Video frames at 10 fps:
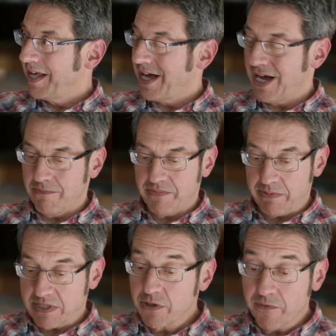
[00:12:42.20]
There
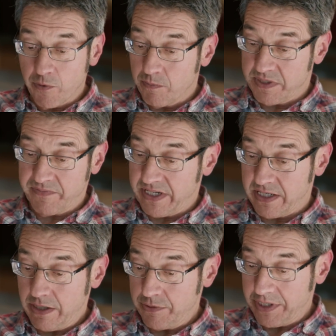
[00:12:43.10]
are two forms of
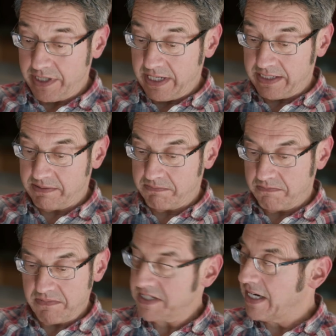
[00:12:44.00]
enclosure. There's
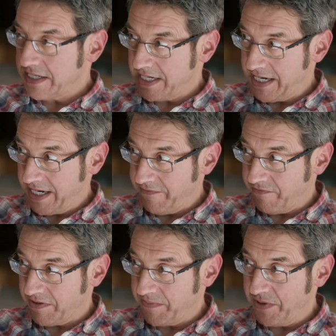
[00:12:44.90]
the state taking it
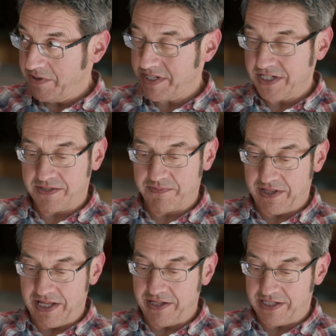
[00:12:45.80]
from communities, but
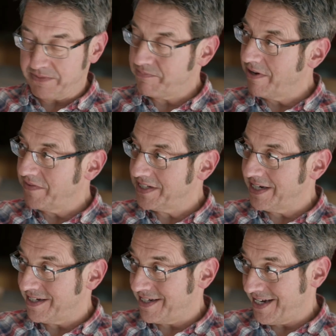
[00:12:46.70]
then there's the private
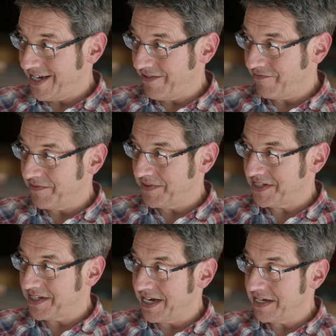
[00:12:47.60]
sector taking it from the
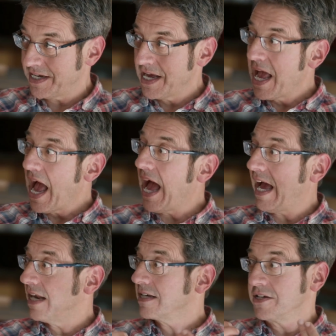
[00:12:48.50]
state
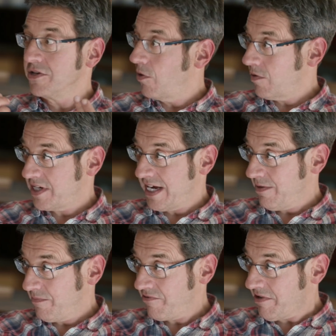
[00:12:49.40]
at
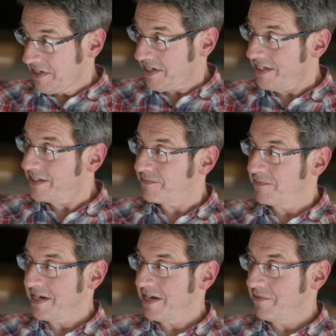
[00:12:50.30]
knockdown prices.
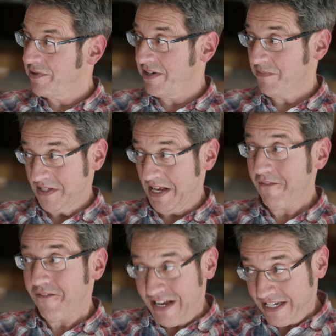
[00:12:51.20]
We know that it was
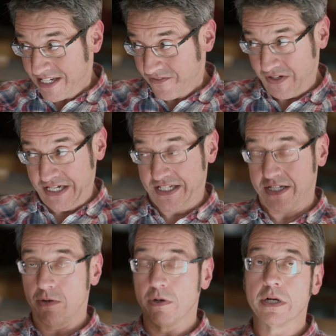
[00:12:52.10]
effectively
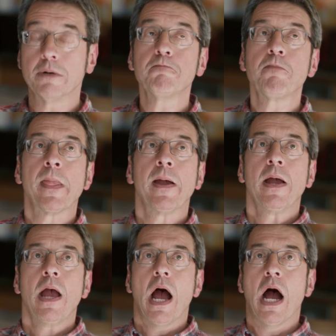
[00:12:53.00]
stolen.
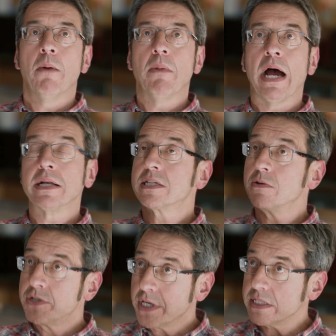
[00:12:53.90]
And
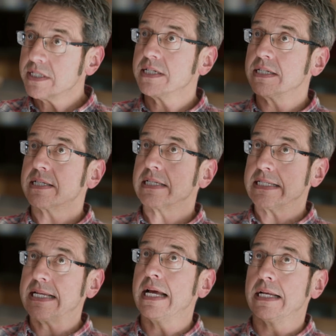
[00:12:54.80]
so justice
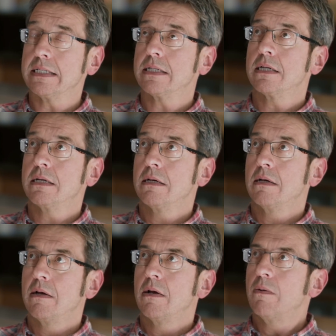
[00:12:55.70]
says
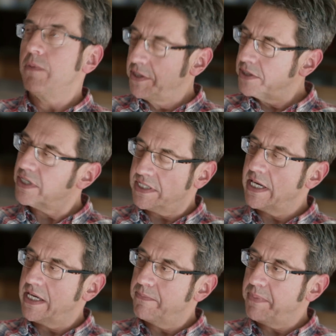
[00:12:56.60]
we should just
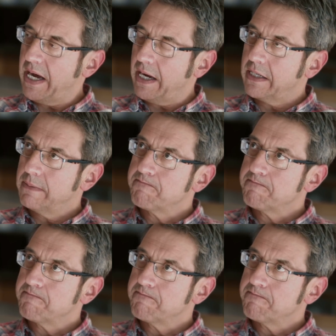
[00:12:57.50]
take it back.